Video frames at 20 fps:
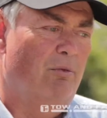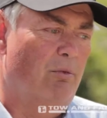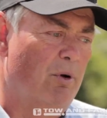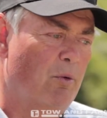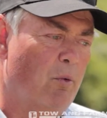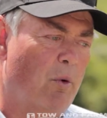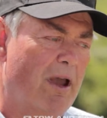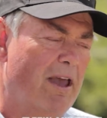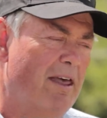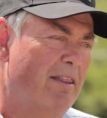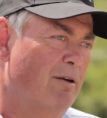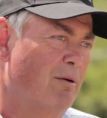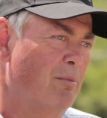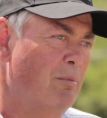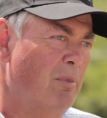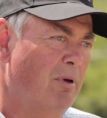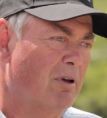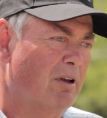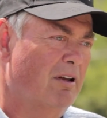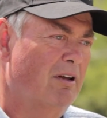We weigh
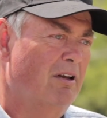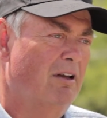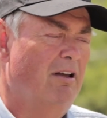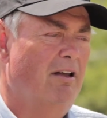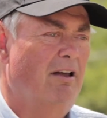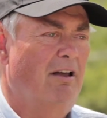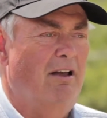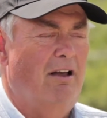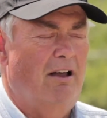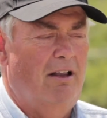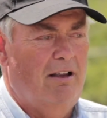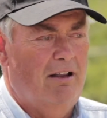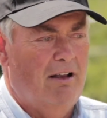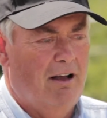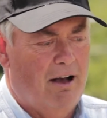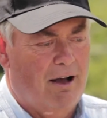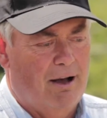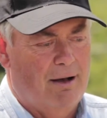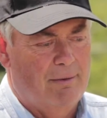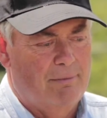them,
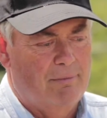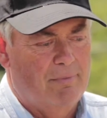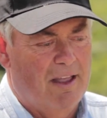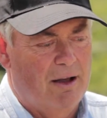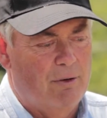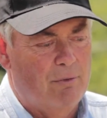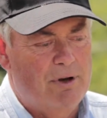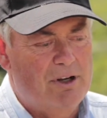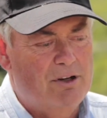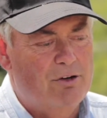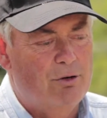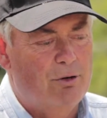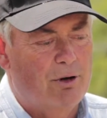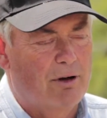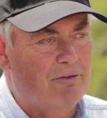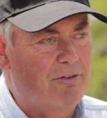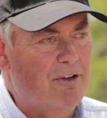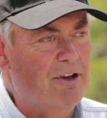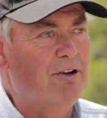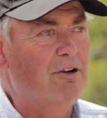then we do
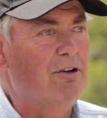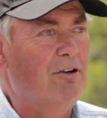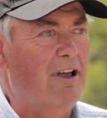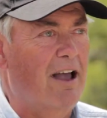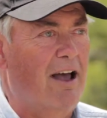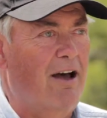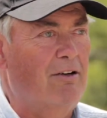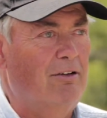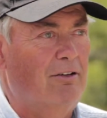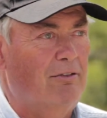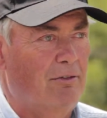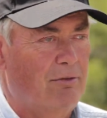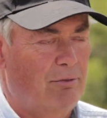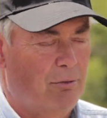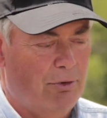a fecal count